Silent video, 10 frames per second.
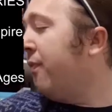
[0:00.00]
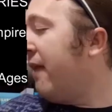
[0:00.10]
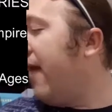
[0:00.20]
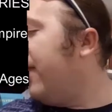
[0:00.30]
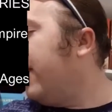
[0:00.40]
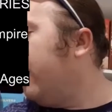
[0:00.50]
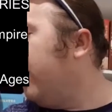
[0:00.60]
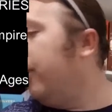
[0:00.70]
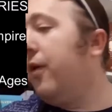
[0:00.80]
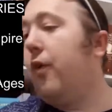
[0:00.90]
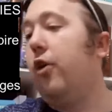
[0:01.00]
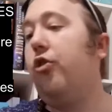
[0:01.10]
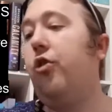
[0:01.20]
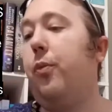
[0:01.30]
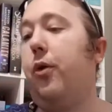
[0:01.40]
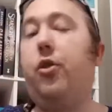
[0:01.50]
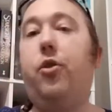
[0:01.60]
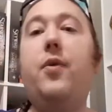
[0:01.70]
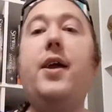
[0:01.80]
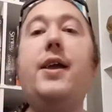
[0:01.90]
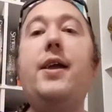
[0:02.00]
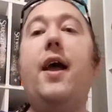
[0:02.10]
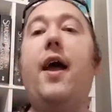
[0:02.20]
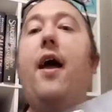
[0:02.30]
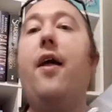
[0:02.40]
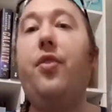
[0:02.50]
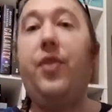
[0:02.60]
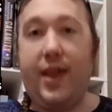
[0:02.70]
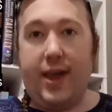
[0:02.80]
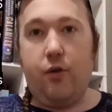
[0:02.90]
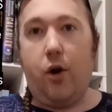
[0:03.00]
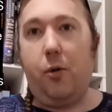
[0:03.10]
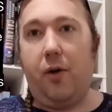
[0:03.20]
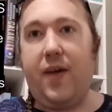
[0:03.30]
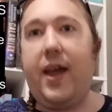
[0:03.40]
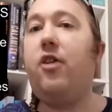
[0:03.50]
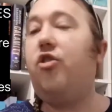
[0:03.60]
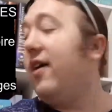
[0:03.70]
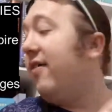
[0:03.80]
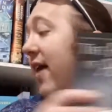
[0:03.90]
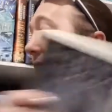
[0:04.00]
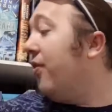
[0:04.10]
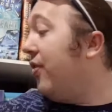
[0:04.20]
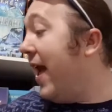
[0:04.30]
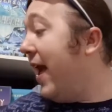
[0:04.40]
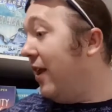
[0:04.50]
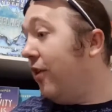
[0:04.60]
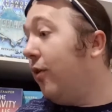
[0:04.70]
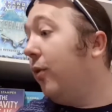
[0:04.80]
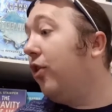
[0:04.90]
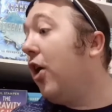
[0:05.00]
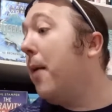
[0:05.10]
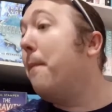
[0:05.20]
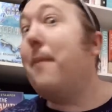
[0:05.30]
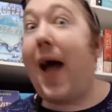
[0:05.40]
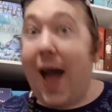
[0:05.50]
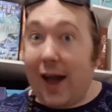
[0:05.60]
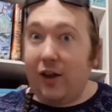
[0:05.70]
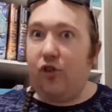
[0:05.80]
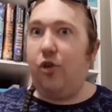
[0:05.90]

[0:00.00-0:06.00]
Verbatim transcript: And then you would move on to Book 3, The Hero of Ages. Then you would go back to